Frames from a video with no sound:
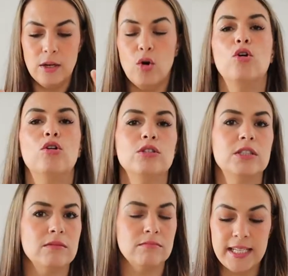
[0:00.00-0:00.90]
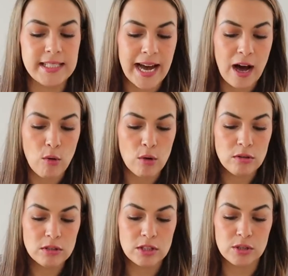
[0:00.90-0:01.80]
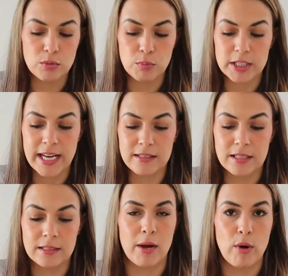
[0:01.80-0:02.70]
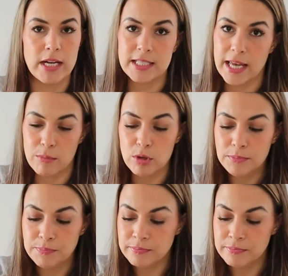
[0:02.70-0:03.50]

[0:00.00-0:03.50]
old tea towel to protect my white table,